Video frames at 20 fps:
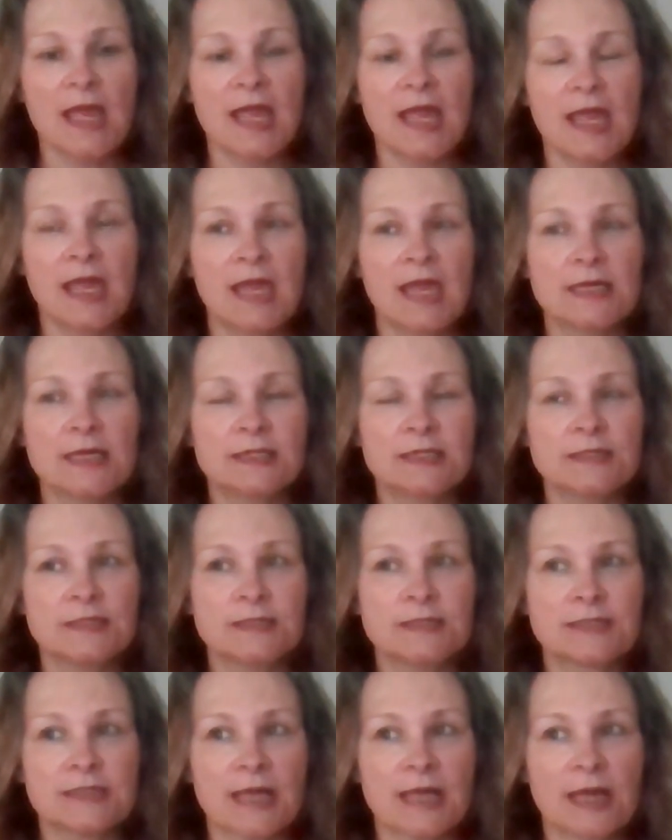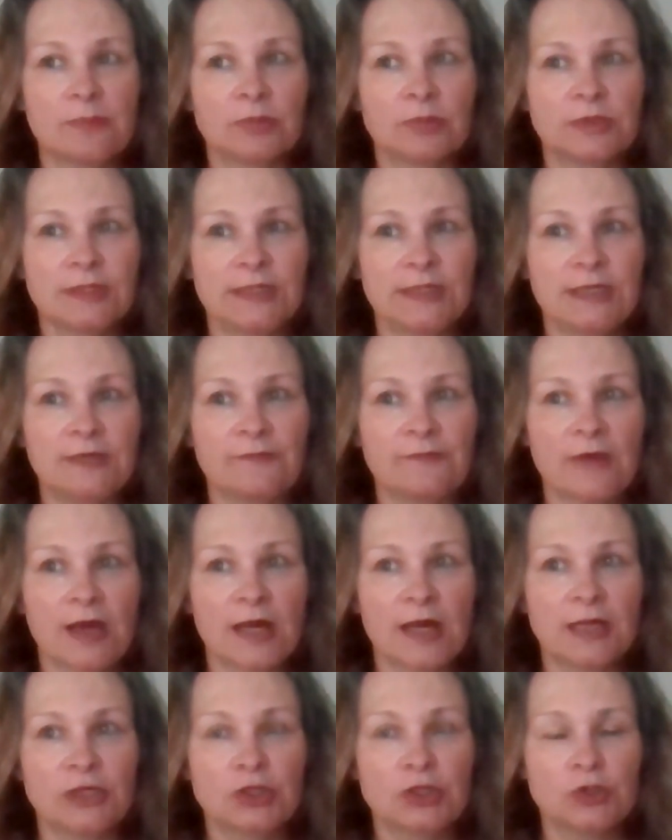and I believe
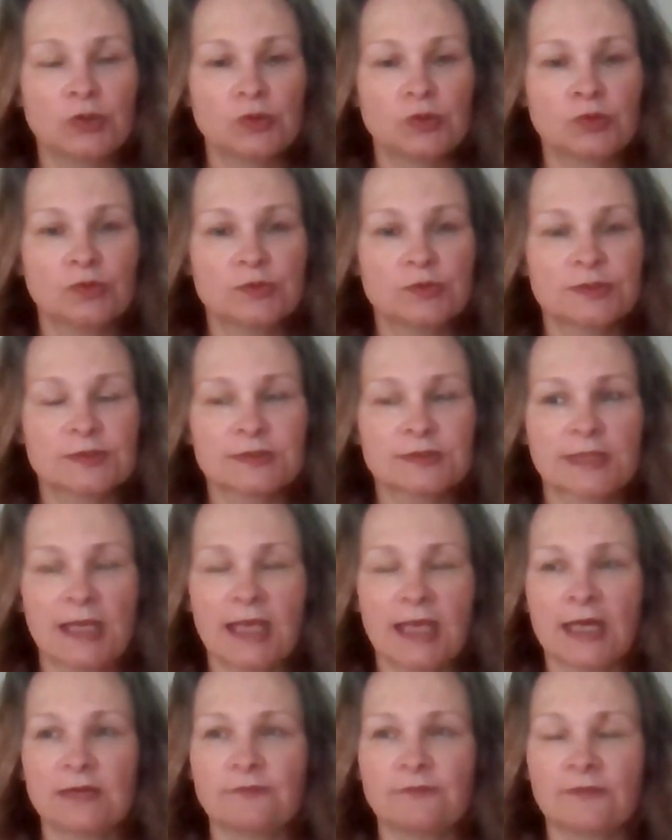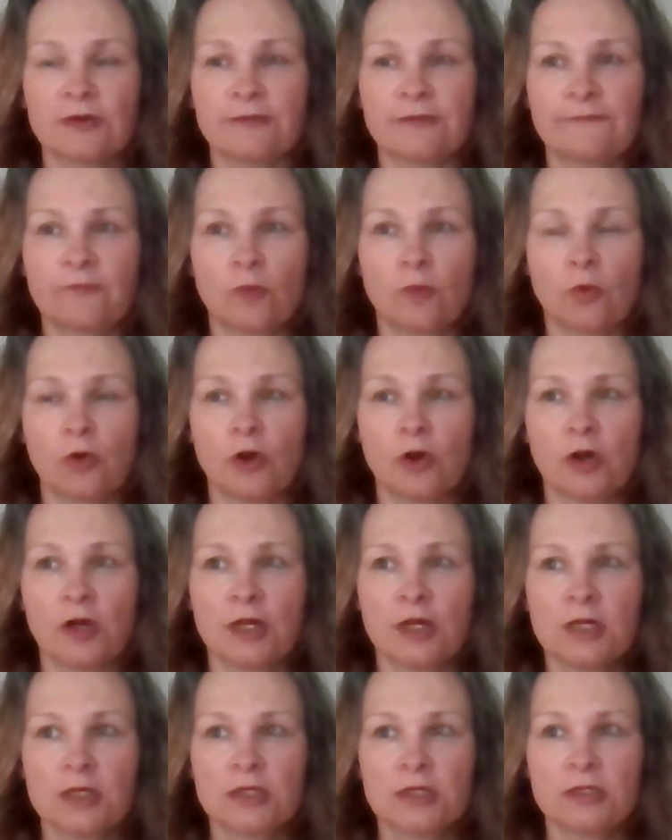I used Canva for
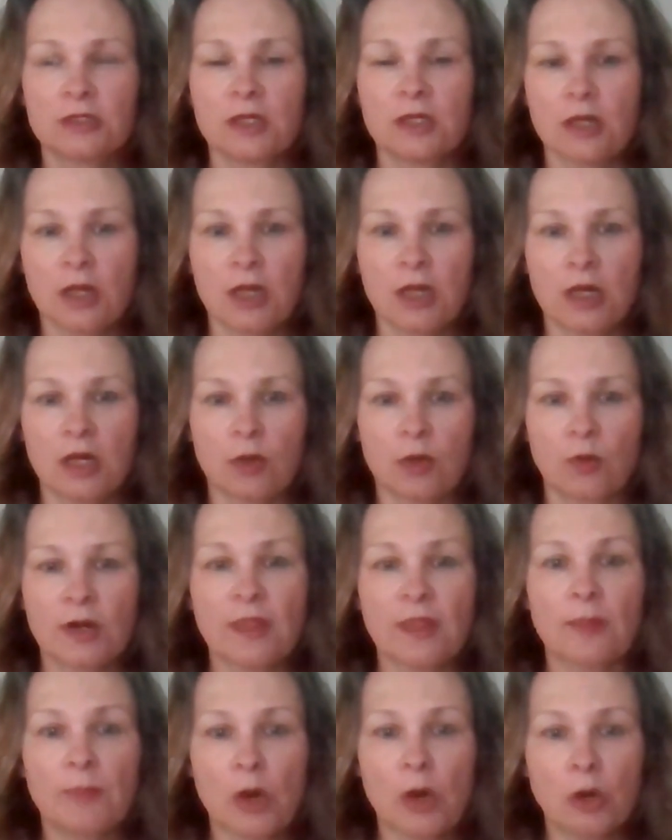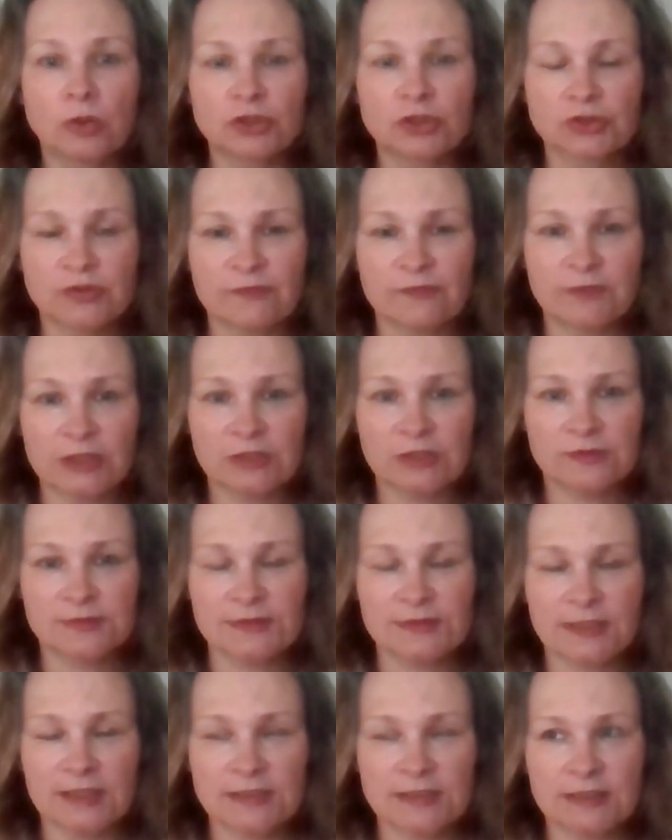one of the poetry videos
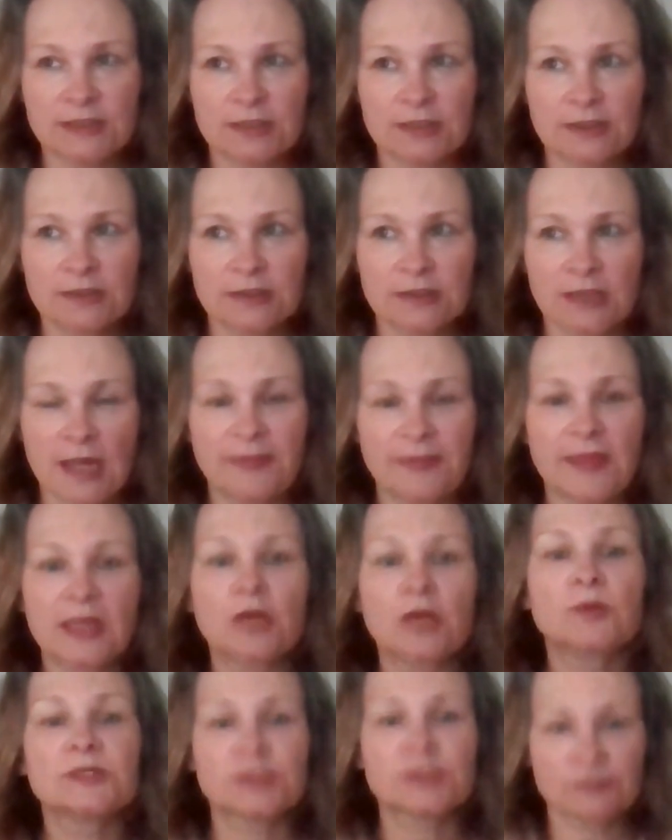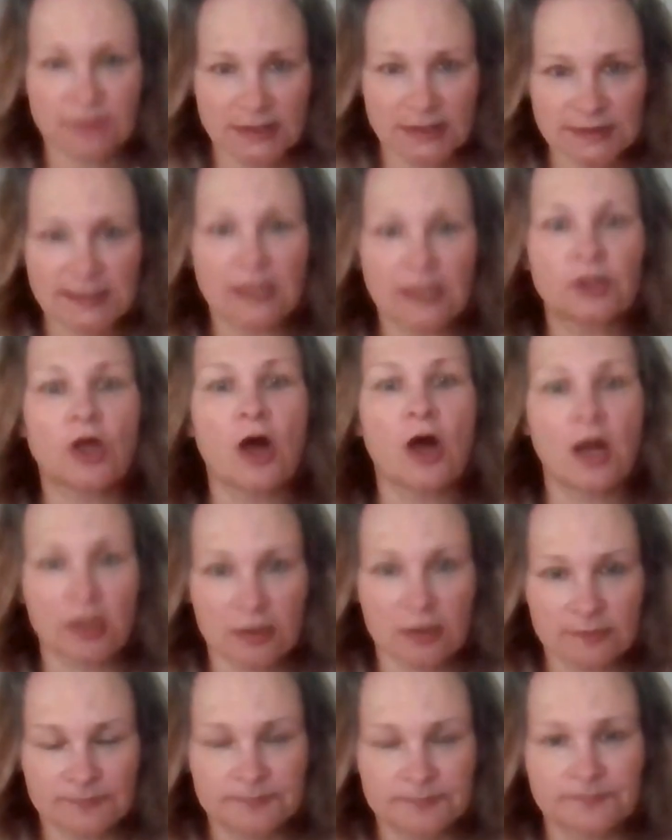that I did. I think it was the Red-Tailed Hawk.
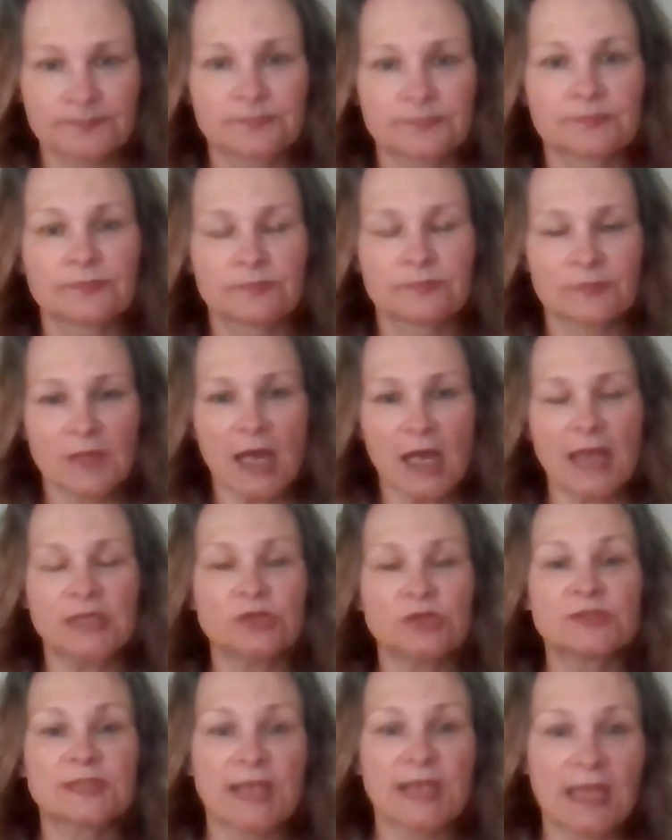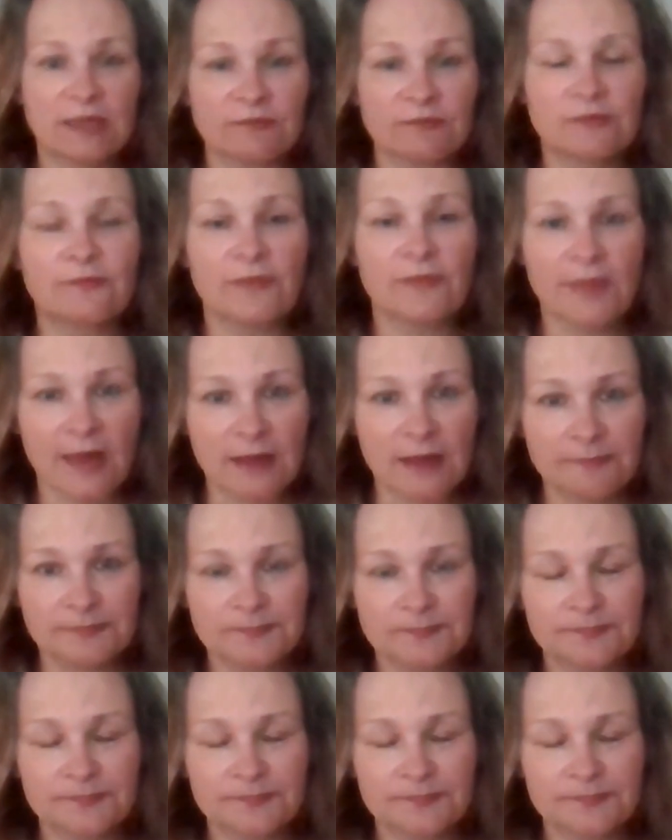I used Canva for that.